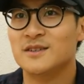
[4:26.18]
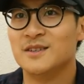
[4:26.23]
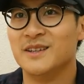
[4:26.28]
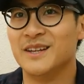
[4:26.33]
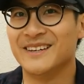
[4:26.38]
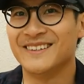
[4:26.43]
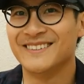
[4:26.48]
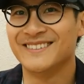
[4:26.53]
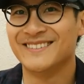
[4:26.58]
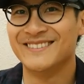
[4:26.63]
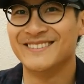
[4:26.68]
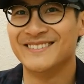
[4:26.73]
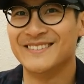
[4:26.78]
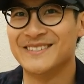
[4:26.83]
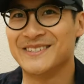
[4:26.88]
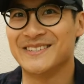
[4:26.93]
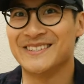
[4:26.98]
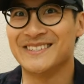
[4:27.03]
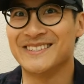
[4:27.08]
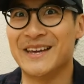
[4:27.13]
like
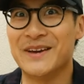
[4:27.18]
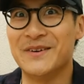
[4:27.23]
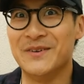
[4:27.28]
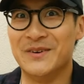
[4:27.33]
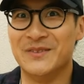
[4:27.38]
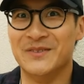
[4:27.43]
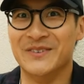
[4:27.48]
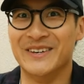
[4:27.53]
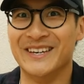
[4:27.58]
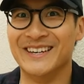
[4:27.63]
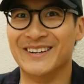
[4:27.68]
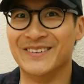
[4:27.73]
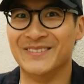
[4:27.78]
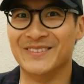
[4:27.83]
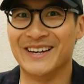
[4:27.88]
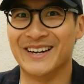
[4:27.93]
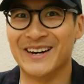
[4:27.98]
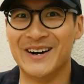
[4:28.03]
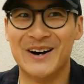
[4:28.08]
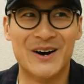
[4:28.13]
stay with me.
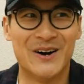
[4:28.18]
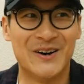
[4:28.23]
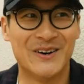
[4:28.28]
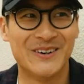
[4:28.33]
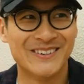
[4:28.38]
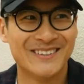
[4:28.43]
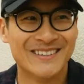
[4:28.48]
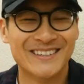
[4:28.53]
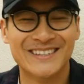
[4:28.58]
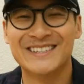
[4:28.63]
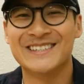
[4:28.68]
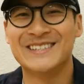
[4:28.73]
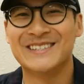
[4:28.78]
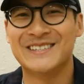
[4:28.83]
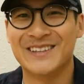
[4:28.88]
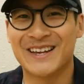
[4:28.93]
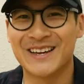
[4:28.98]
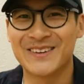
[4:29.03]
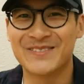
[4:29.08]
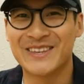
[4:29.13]
I'm like, oh,
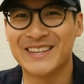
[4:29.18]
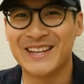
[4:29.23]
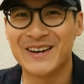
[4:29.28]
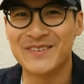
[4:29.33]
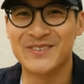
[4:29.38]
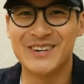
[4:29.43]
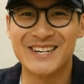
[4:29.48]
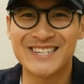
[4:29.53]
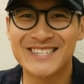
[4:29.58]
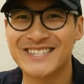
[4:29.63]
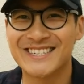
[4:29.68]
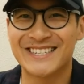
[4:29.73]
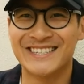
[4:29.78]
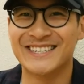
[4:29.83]
you like me that much,